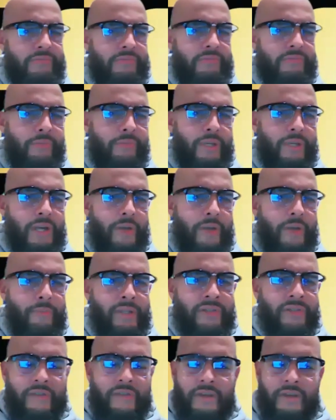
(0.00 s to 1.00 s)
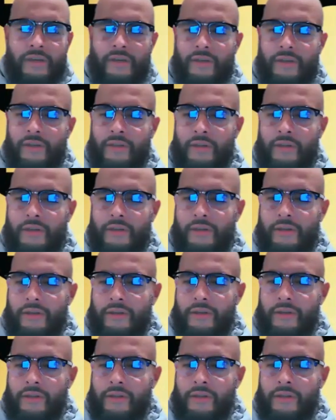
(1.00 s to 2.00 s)
I mean, I miss
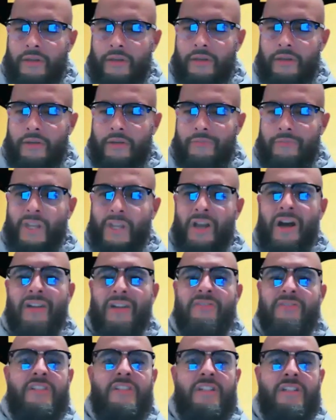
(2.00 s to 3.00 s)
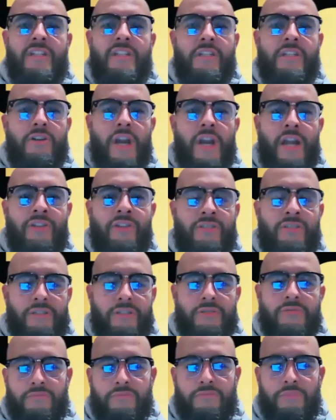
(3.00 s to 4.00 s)
the constant
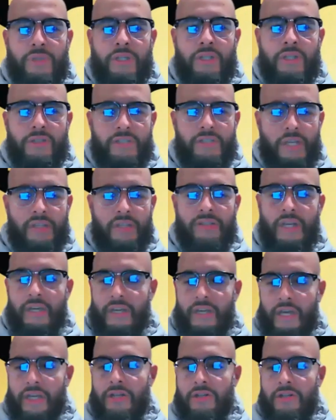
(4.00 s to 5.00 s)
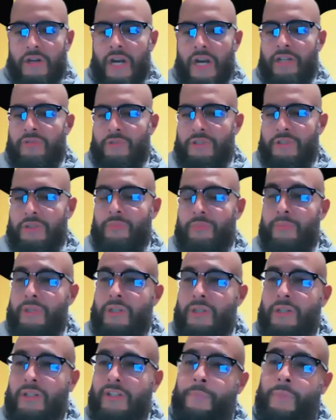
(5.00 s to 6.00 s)
interaction, because yes, I interact with them,
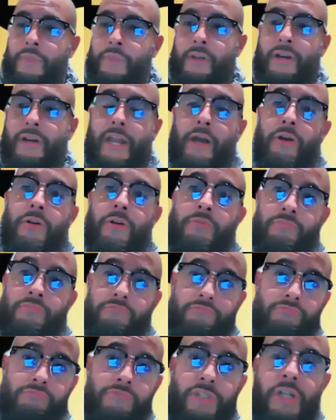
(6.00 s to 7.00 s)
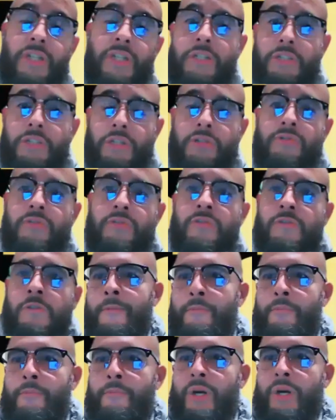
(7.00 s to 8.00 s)
and they're now young adults.
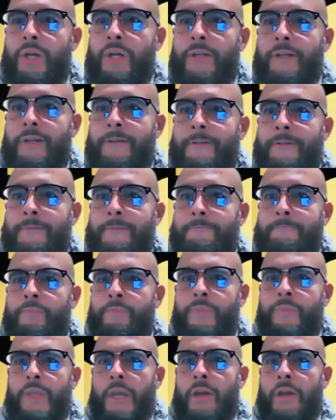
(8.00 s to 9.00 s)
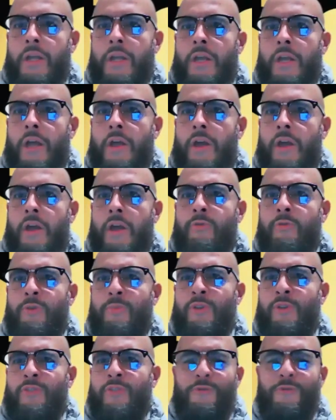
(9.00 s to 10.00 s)
But I would
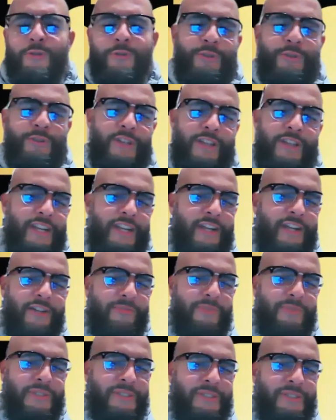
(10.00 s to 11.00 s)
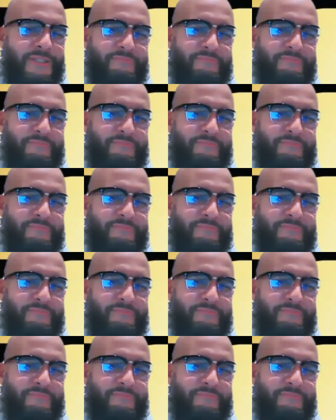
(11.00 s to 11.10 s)
be a fool to say that I don't miss it.